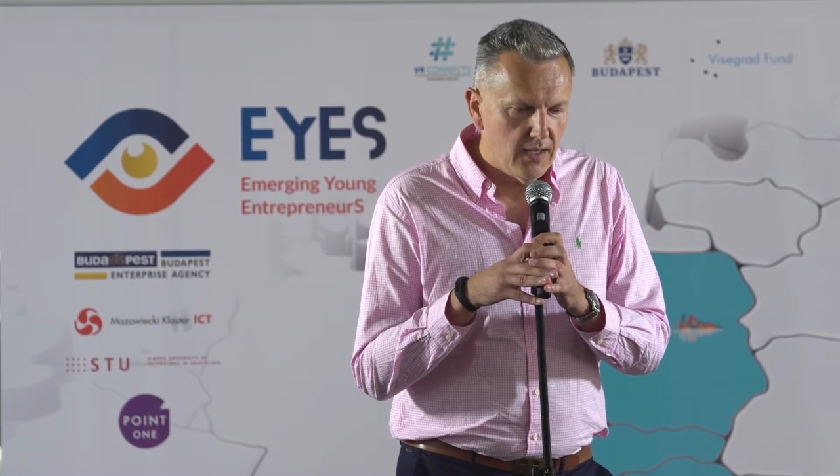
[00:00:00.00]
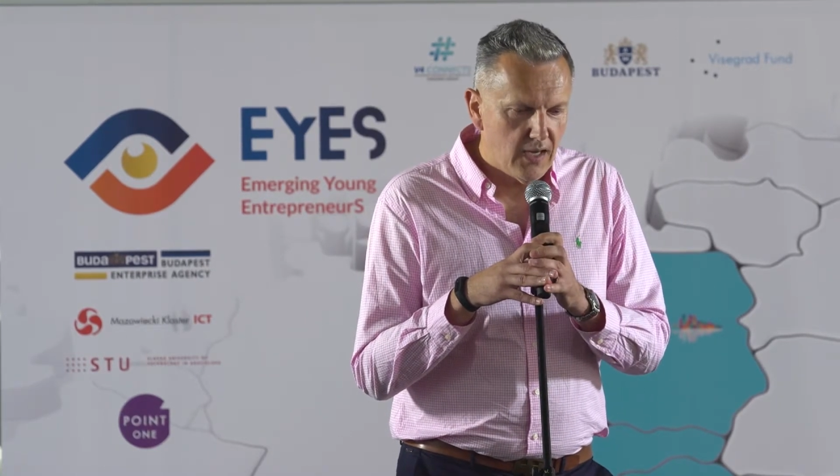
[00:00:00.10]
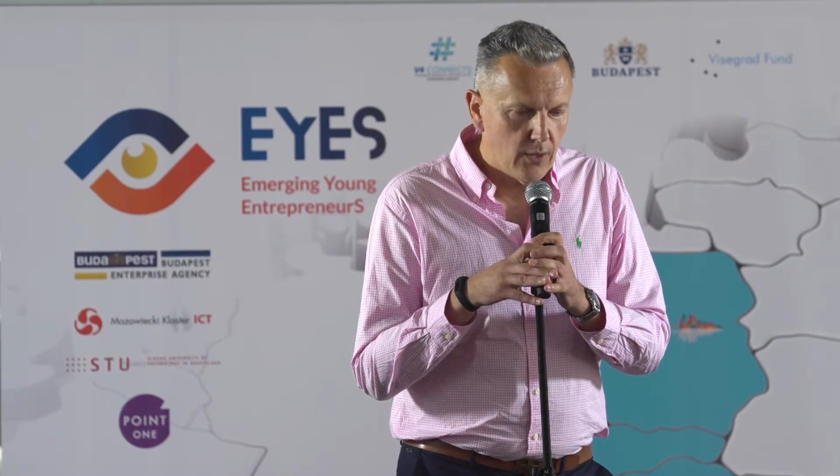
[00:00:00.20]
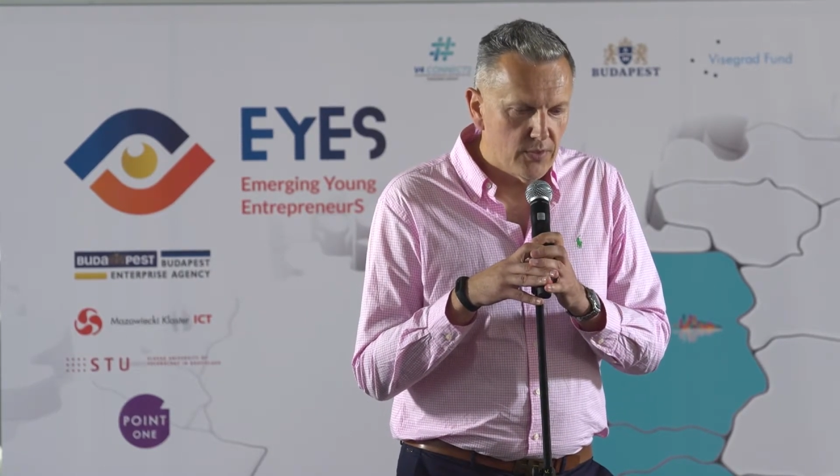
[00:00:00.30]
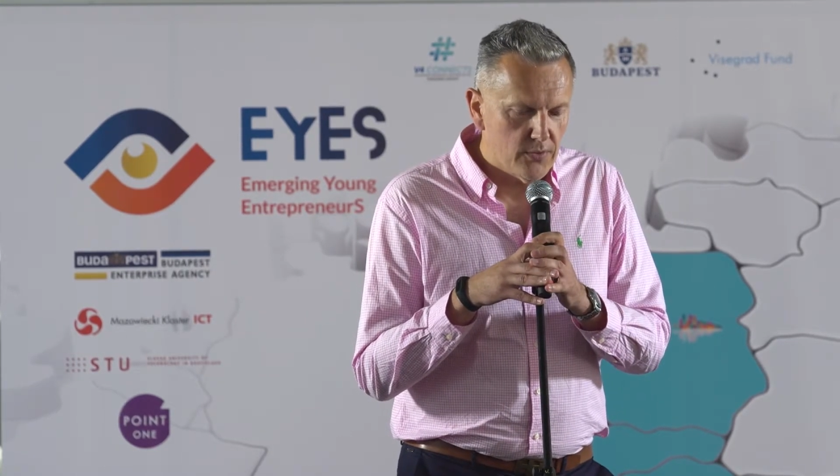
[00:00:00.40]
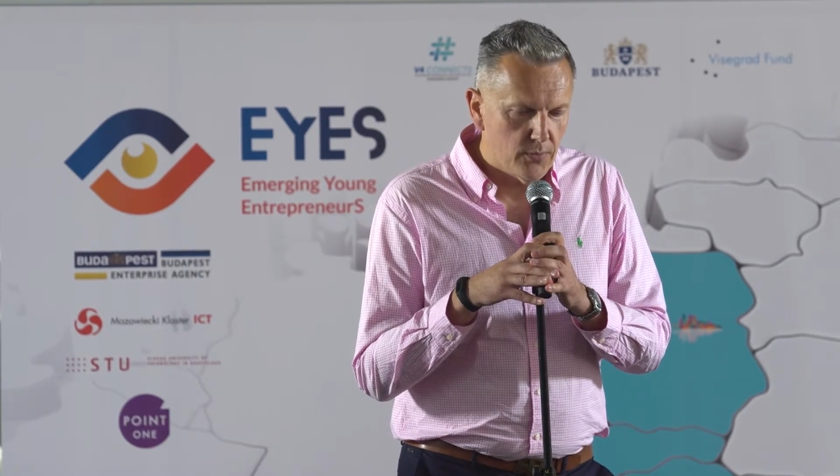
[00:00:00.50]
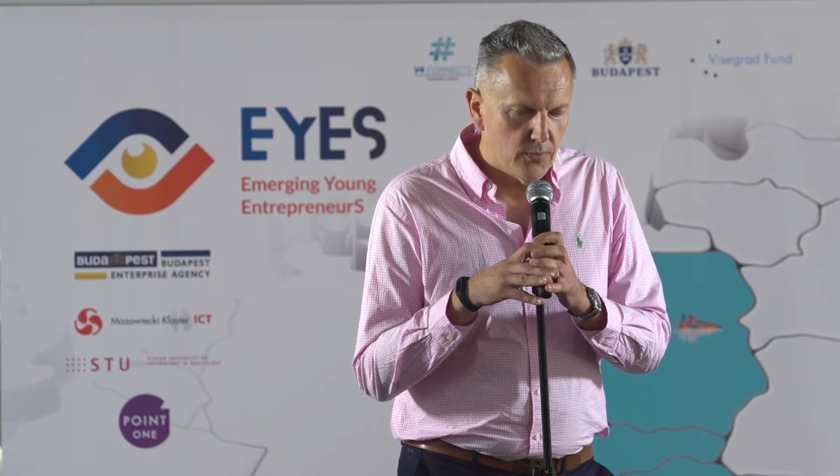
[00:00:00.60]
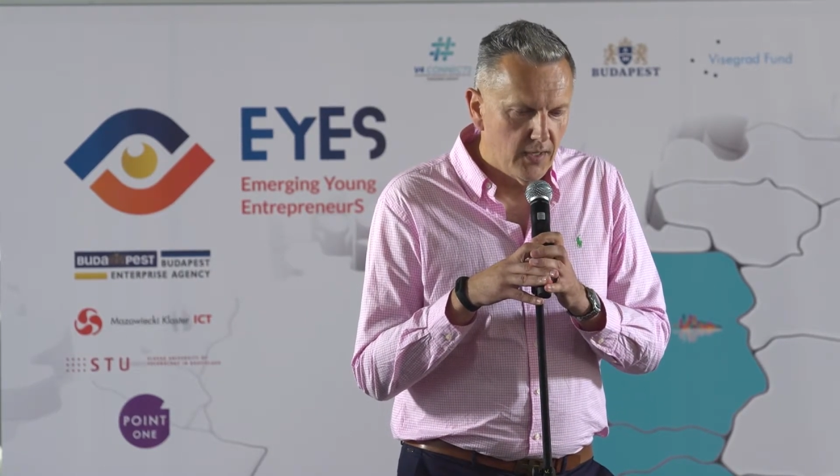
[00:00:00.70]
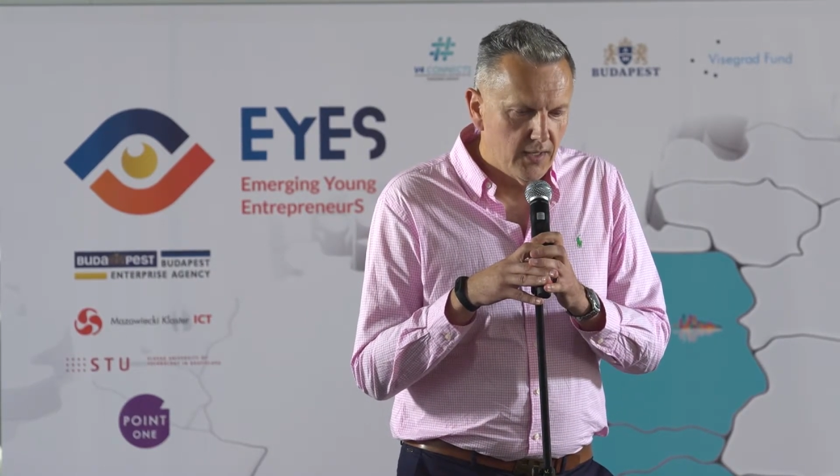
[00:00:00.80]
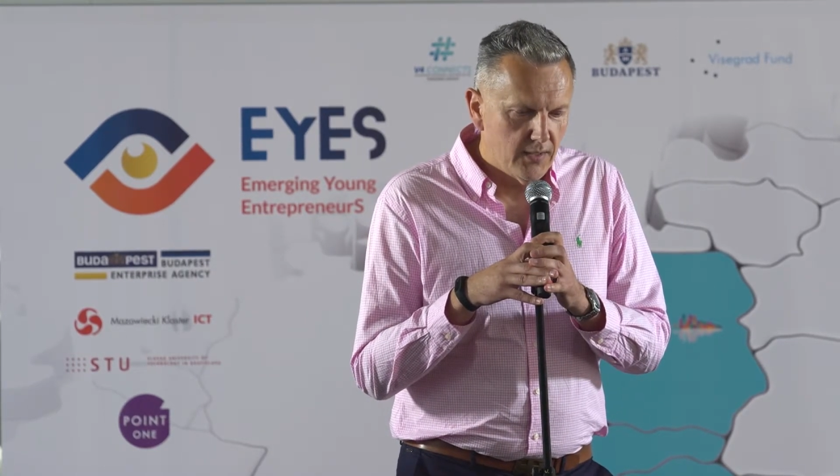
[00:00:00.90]
how we do.
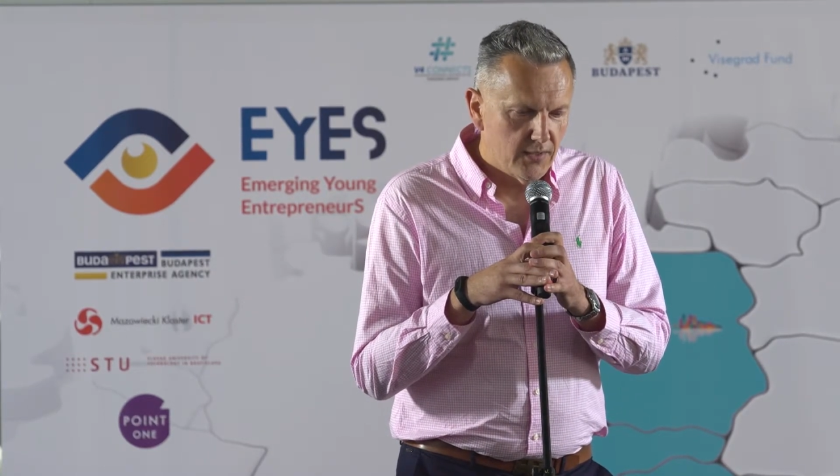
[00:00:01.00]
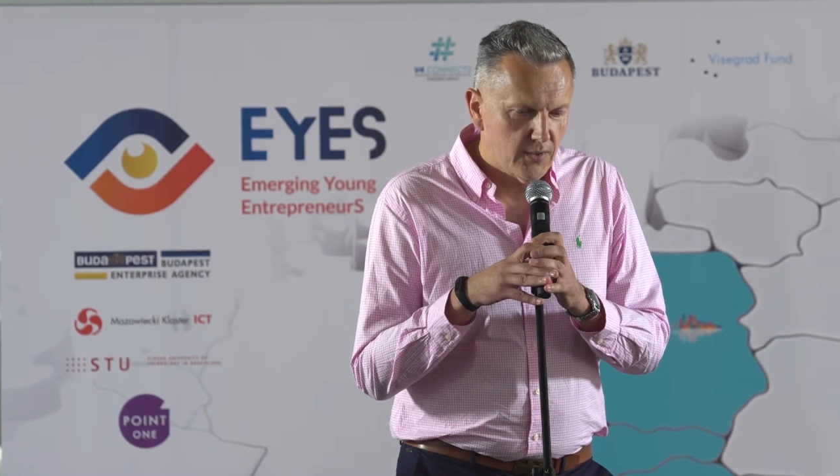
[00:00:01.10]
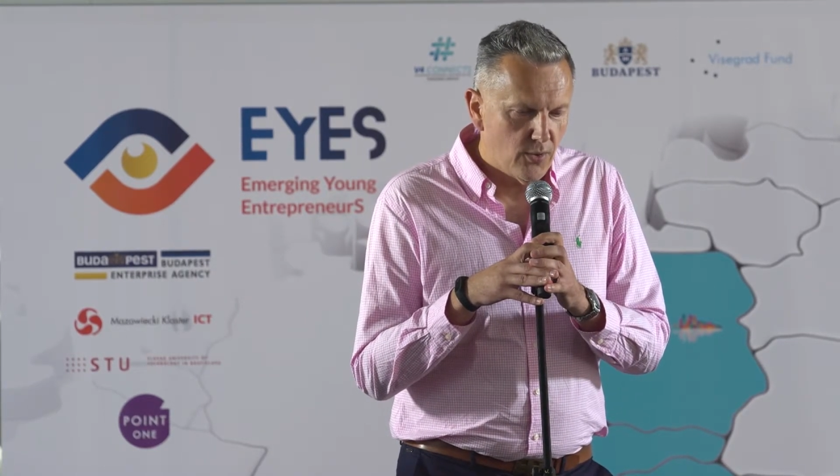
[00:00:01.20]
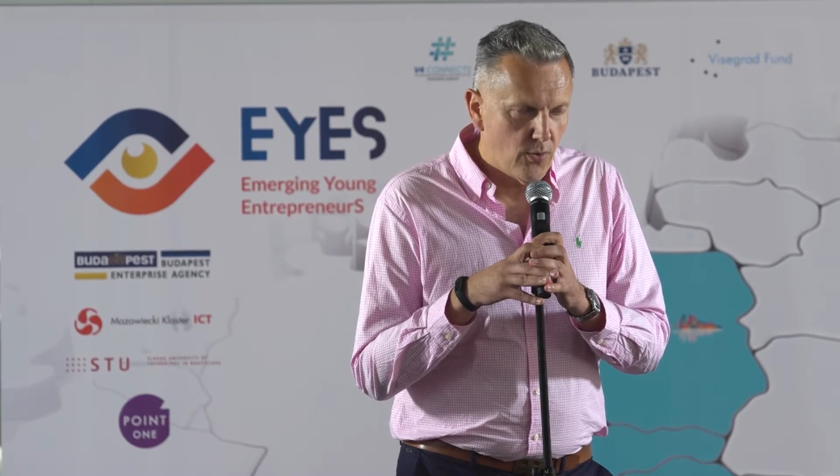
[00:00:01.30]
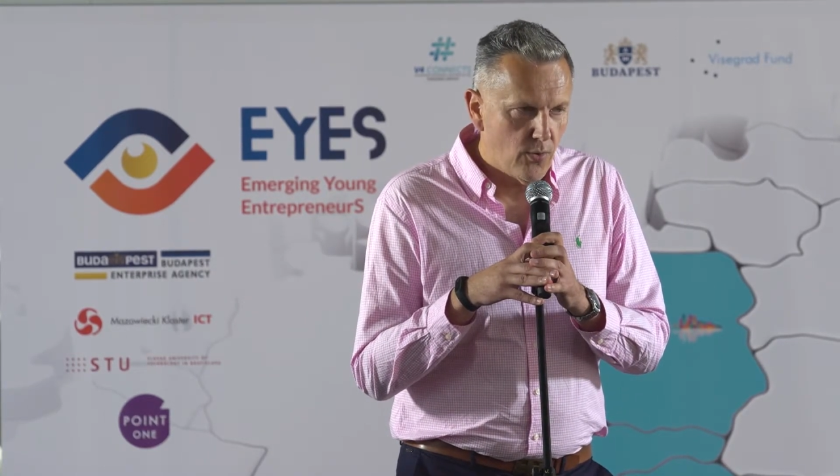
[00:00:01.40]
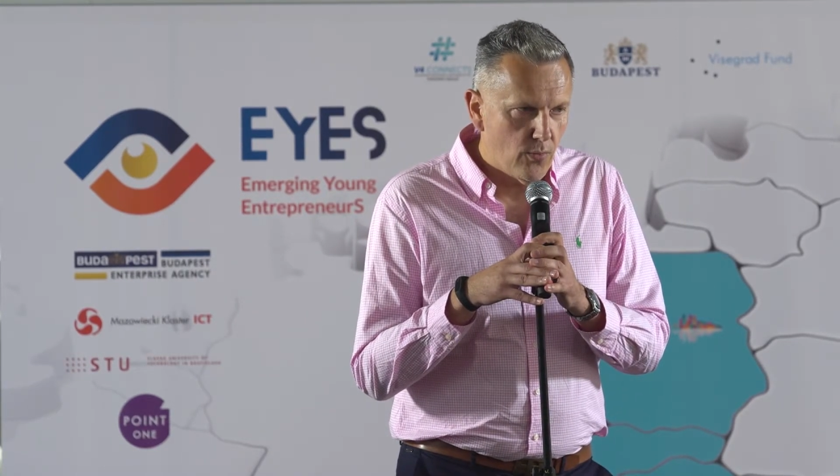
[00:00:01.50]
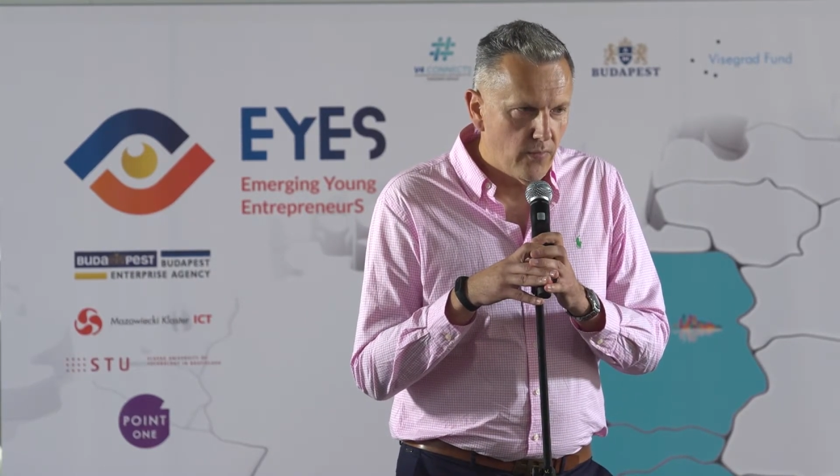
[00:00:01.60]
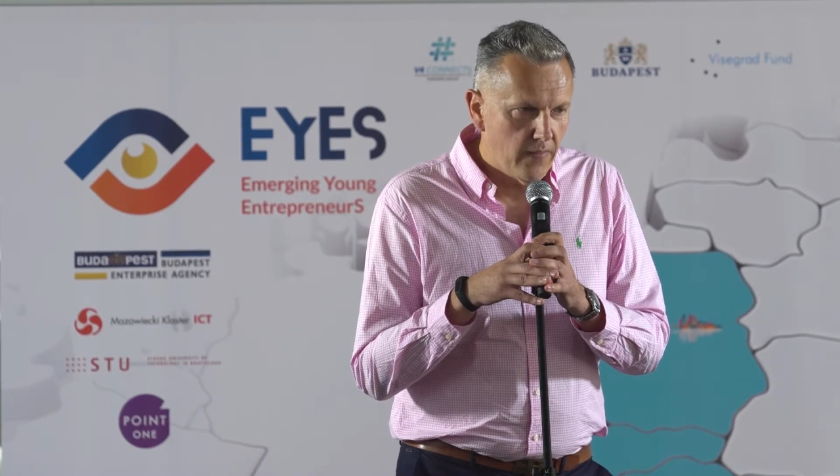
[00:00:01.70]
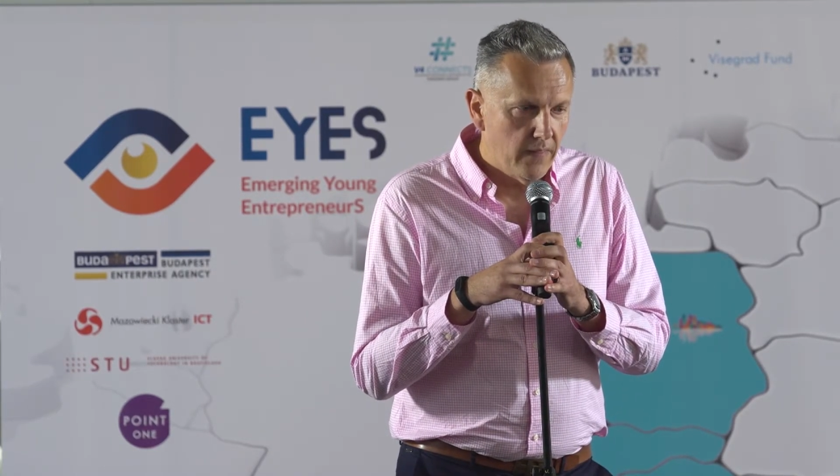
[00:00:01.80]
So